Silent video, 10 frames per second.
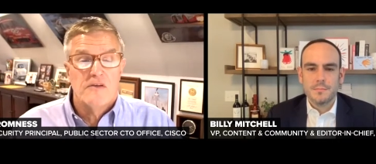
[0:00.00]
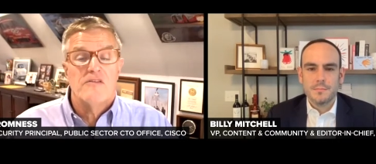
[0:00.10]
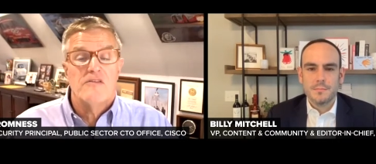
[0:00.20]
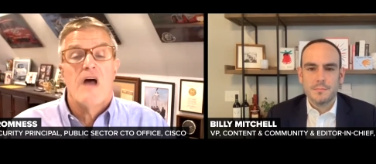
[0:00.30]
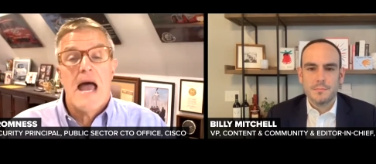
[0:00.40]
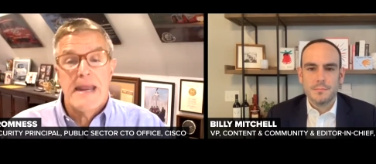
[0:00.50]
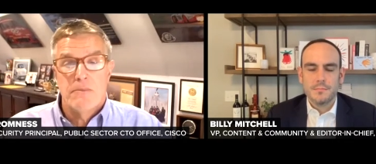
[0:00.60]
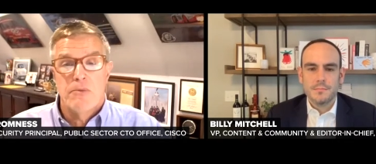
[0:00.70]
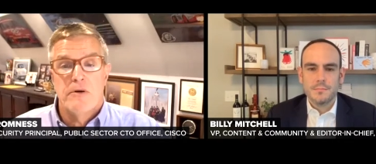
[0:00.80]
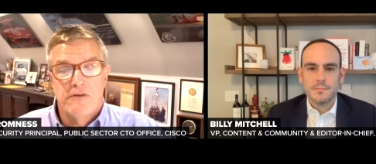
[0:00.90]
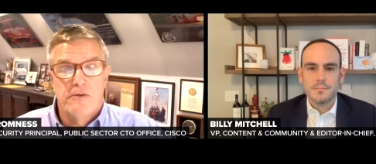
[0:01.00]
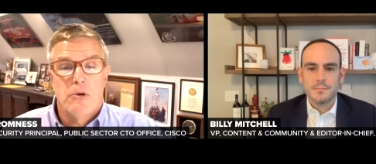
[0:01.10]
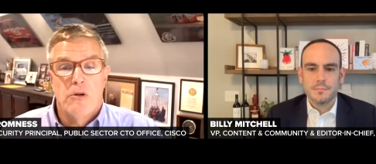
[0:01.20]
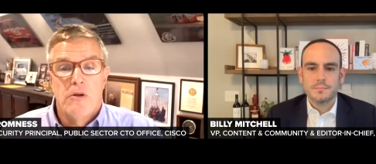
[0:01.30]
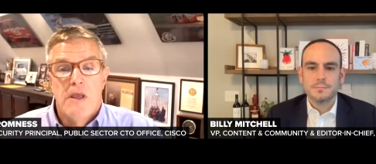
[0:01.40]
Speaker 1: a design
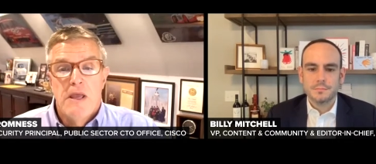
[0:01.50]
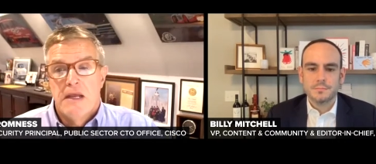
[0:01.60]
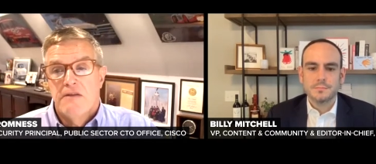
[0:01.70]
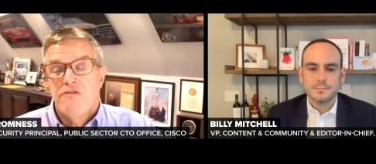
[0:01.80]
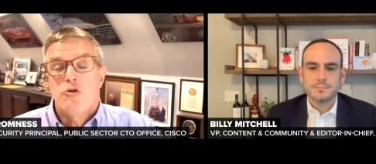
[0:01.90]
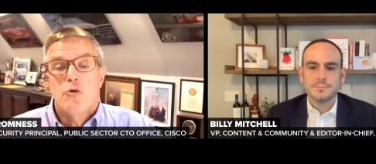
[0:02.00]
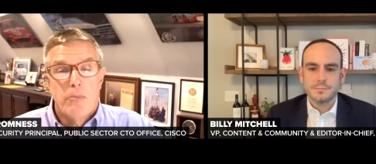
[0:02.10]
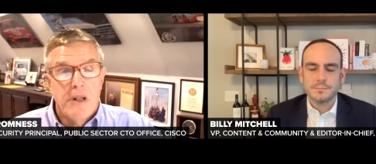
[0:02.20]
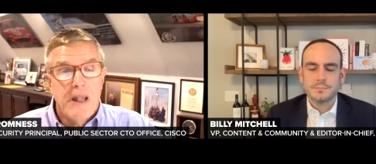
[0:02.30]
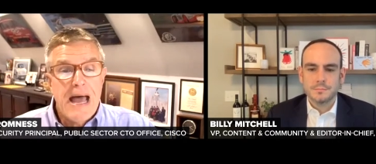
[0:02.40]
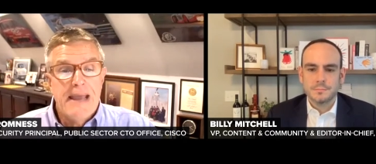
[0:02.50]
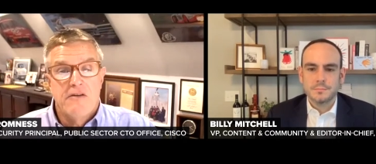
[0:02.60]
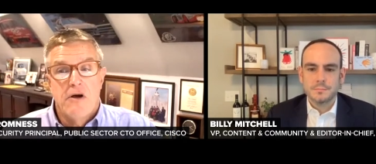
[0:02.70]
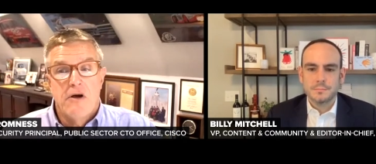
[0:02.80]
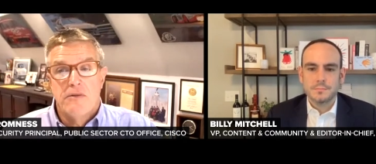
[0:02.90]
principle and if you apply
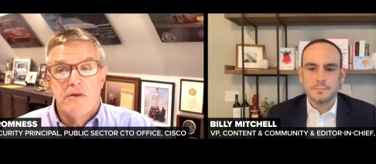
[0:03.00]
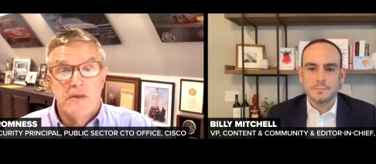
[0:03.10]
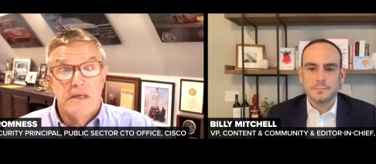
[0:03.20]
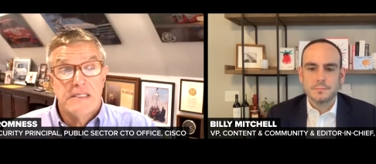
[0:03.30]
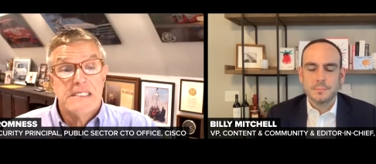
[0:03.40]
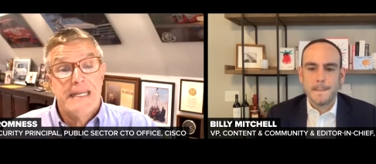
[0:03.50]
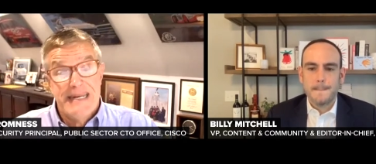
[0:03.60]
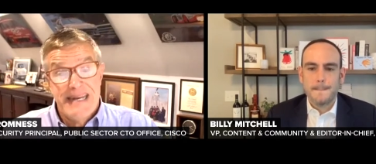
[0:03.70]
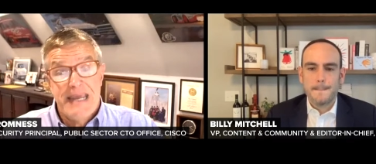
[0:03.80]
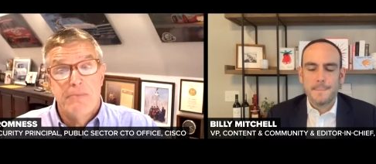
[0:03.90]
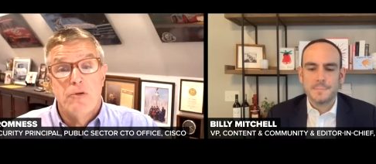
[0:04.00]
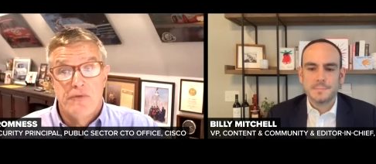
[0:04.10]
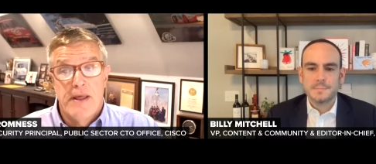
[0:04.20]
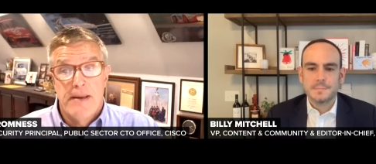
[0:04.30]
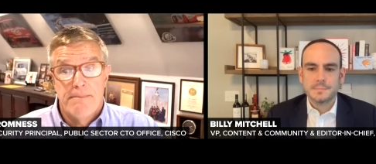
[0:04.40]
it to all these things it
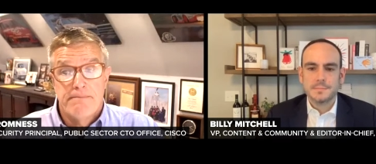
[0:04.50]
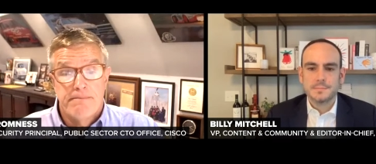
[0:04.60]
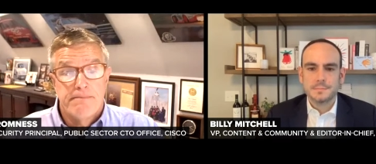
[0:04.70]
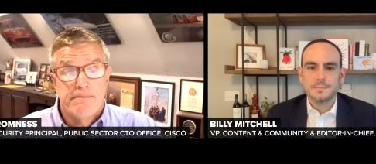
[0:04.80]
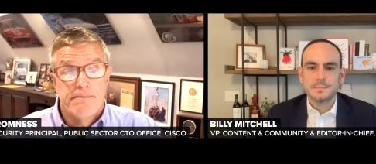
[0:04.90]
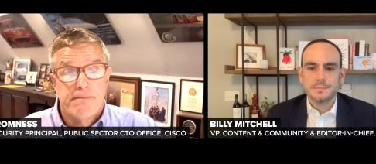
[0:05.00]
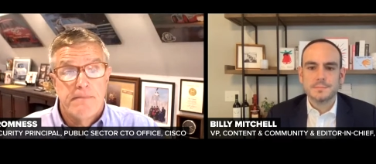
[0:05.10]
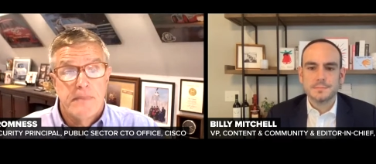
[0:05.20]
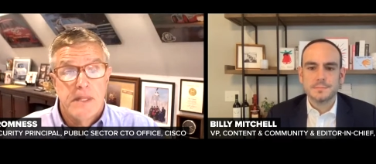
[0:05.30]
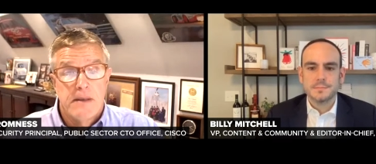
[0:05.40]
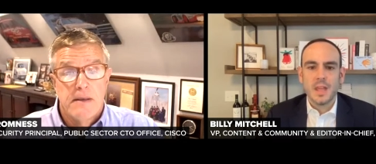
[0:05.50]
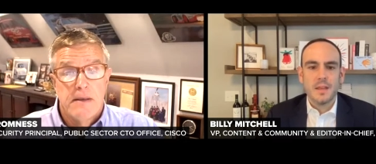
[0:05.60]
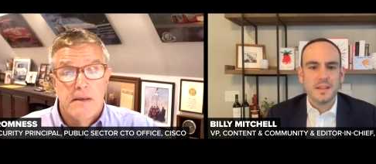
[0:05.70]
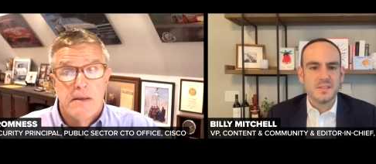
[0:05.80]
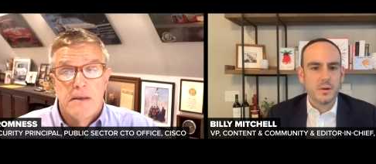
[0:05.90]
enables them
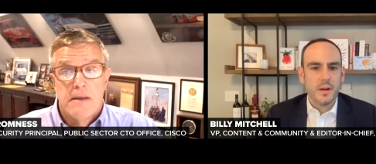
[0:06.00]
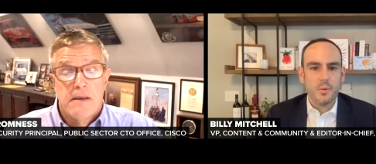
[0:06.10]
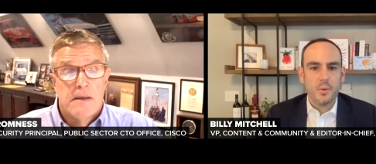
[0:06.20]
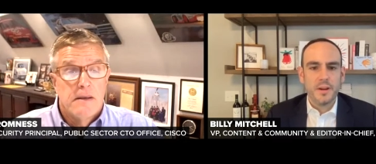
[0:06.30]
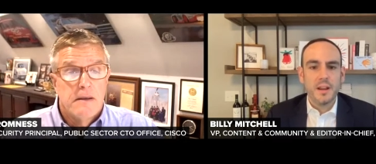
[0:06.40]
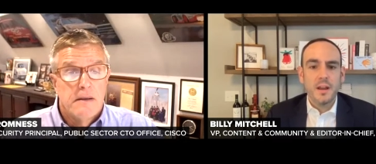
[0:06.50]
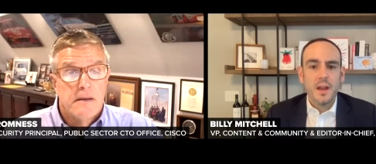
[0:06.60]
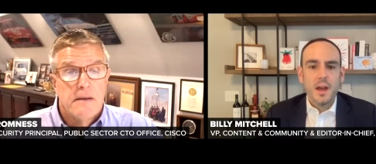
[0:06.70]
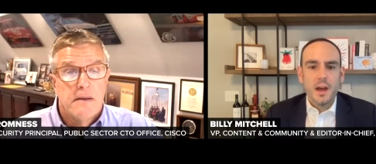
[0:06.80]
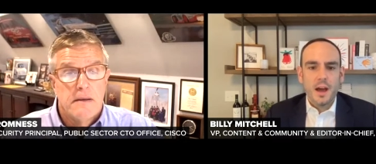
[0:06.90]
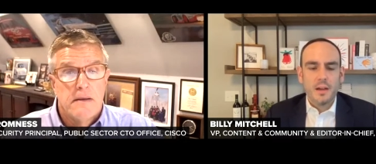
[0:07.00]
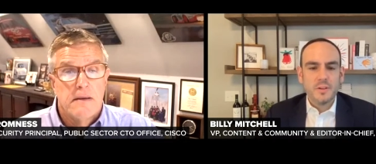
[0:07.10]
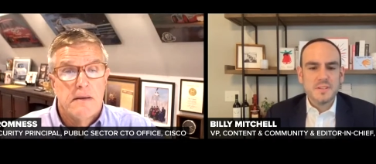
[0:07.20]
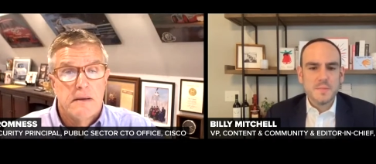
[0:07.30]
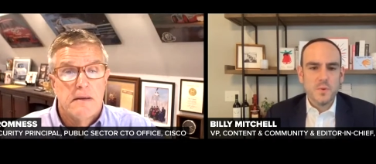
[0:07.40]
Speaker 2: that's a great point
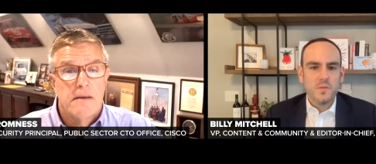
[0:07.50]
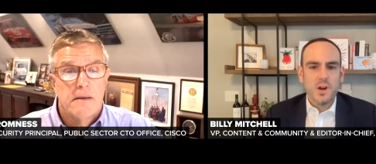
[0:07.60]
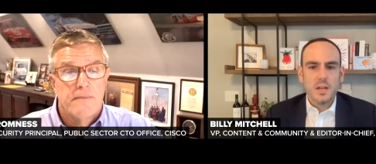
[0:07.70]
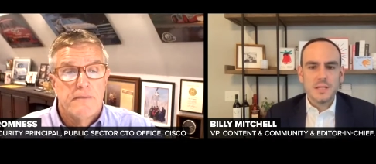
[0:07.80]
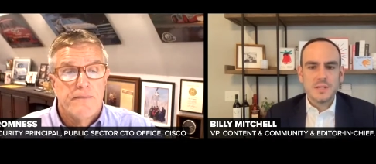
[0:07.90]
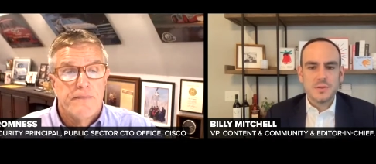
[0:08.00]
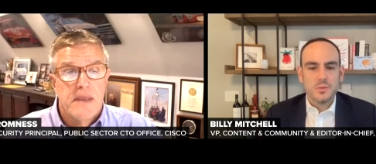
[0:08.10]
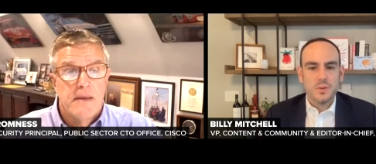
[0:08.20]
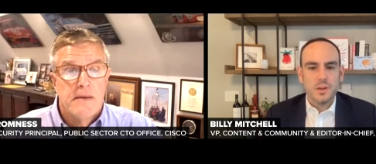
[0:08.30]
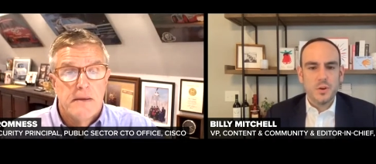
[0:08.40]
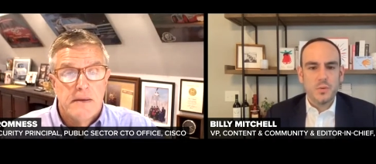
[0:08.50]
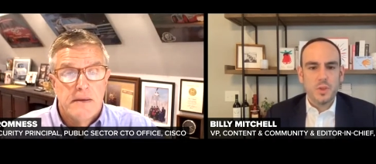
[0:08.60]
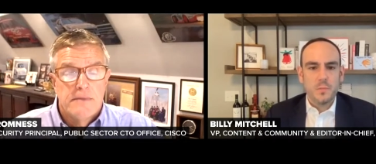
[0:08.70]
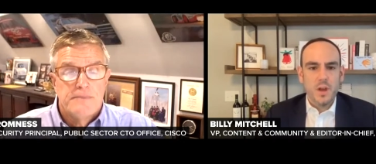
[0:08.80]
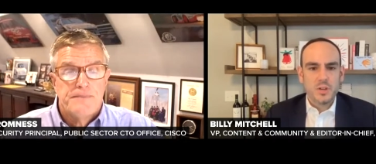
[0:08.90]
uh, let's move on to you
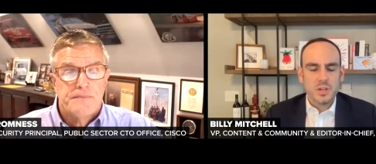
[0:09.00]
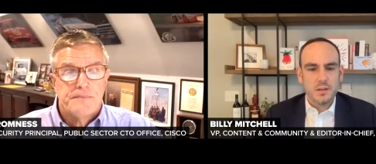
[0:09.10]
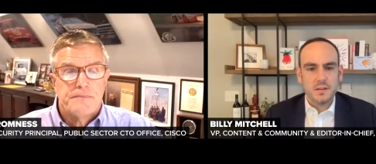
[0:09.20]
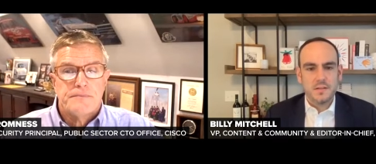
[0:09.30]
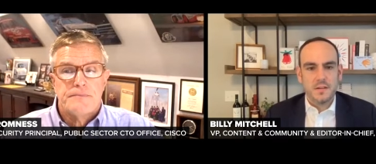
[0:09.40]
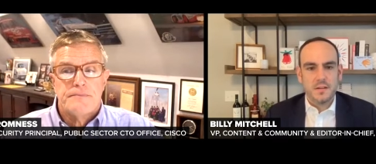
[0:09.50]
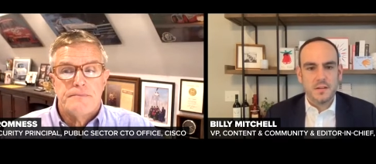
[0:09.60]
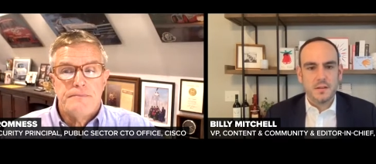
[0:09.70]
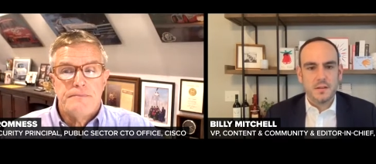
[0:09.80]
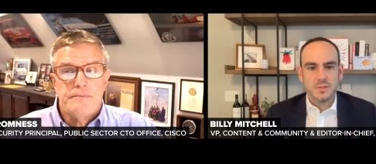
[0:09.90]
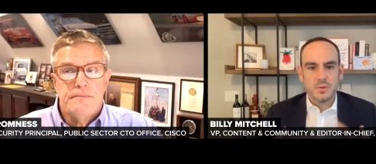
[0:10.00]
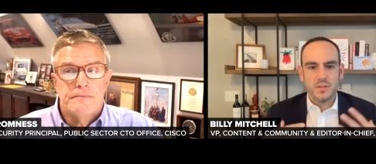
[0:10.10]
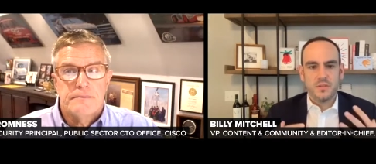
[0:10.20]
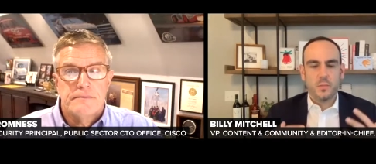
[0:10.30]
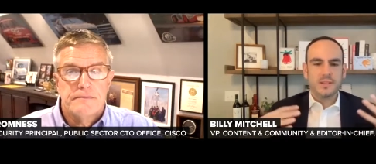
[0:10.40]
know you mentioned the sort
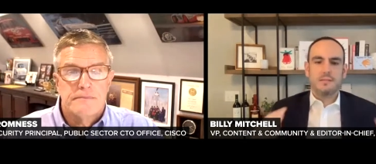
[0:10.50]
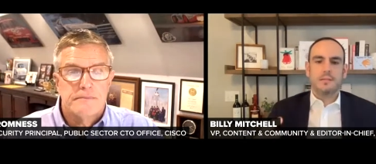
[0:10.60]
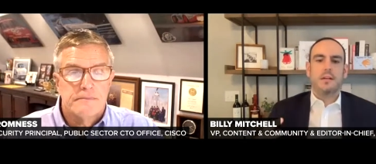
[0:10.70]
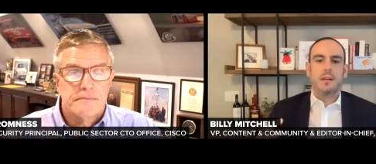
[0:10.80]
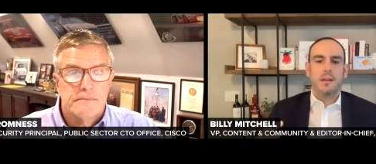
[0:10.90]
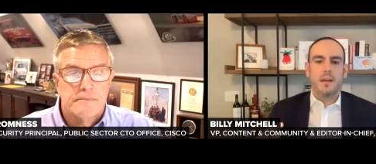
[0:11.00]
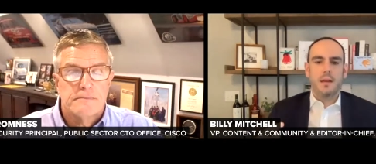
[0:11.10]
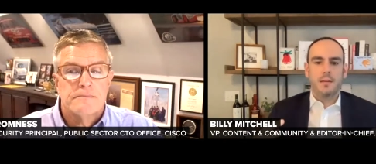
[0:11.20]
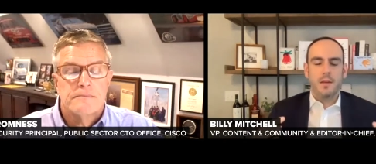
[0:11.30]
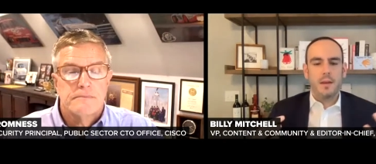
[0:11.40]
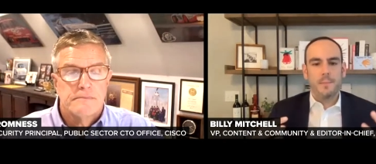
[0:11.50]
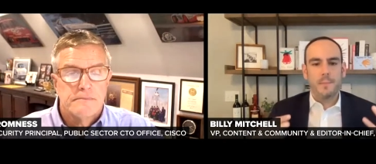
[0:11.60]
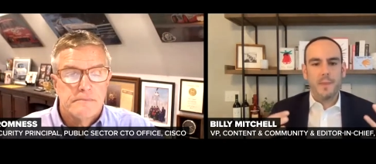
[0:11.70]
of once a, a, a